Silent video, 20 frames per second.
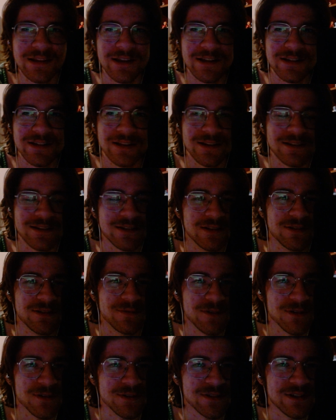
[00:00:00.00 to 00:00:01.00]
that's as
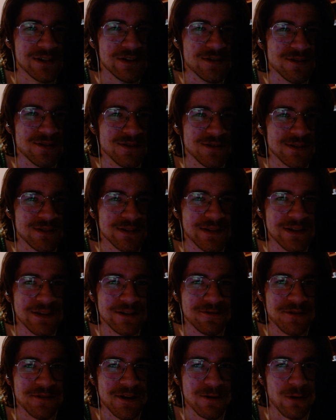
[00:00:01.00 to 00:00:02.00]
far as I know. Is they
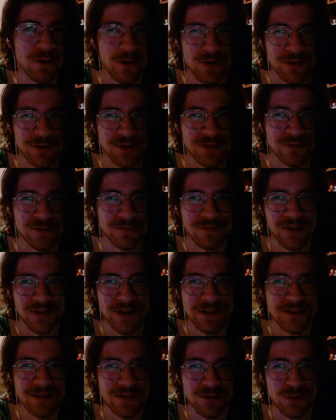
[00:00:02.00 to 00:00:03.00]
were also
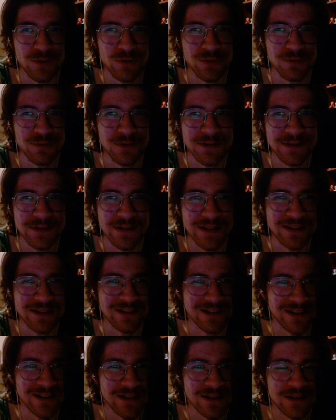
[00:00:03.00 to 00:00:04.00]
fighting the old ones, I
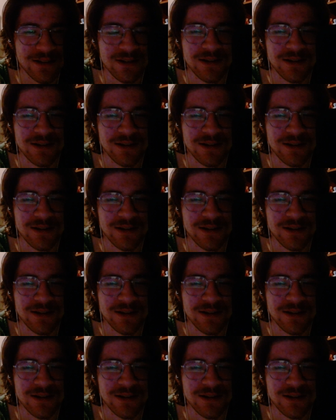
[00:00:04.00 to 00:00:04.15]
think.